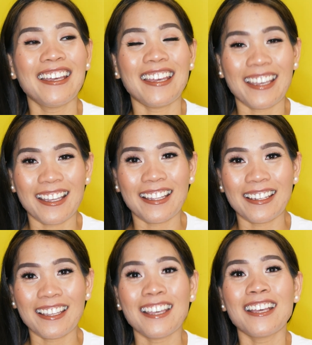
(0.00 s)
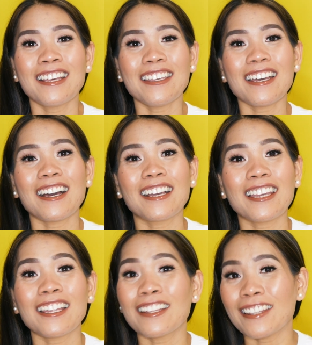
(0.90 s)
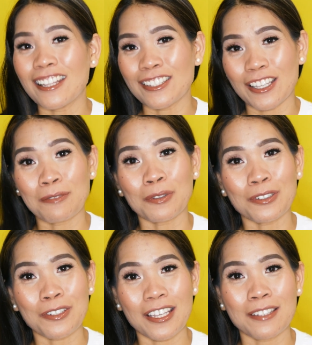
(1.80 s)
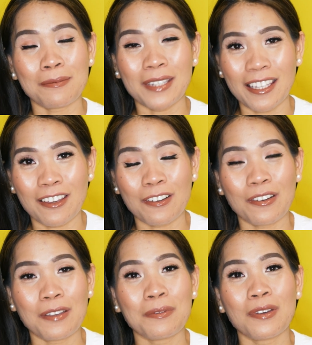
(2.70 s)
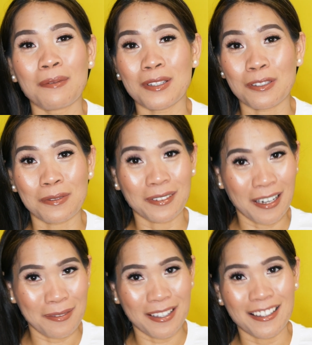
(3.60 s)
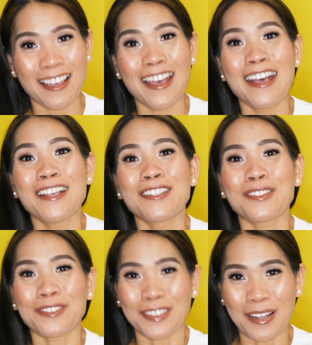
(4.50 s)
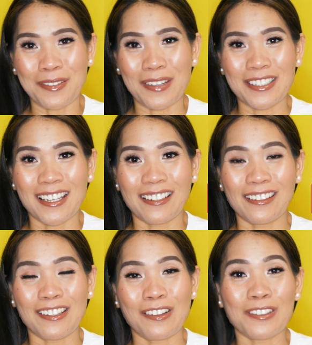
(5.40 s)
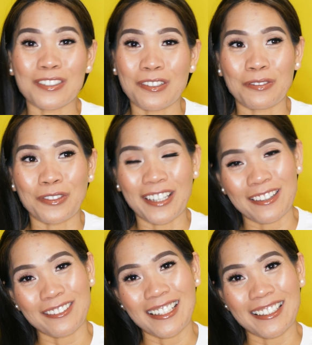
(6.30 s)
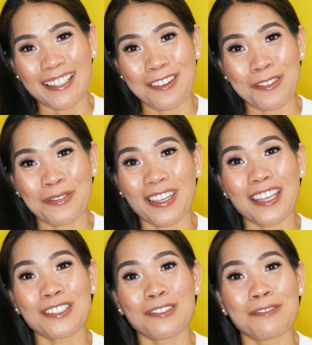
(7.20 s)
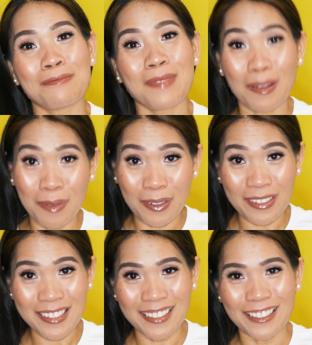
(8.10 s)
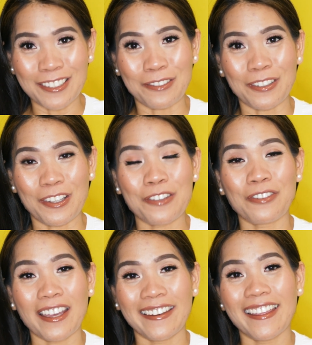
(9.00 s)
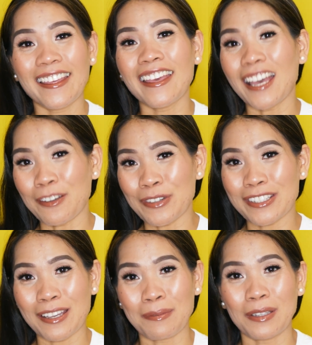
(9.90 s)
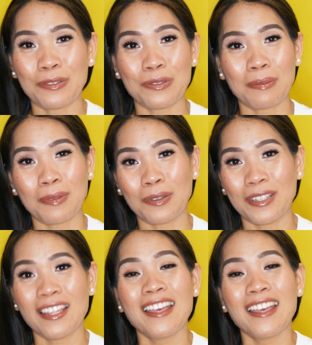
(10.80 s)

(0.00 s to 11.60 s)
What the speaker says: And yeah, again, that's it for today's video. If you haven't subscribed yet, subscribe to my channel, and also don't forget to click the notification bell button so that you will be notified every time I do upload